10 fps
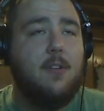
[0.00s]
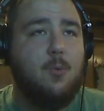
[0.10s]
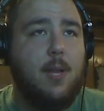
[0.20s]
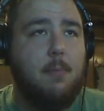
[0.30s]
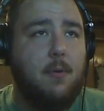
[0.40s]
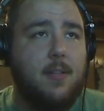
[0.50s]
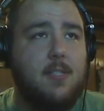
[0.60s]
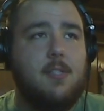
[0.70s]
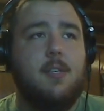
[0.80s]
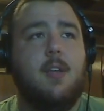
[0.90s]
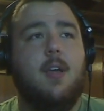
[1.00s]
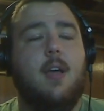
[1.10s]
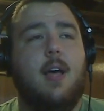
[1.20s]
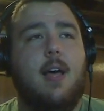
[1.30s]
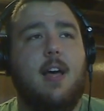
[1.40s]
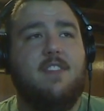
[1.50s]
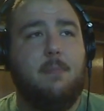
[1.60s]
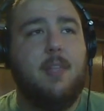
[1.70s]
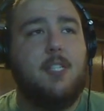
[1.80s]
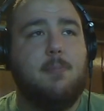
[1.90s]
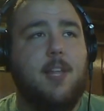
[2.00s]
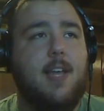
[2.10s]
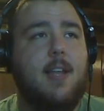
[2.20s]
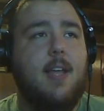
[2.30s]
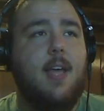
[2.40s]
their 20 points from this split.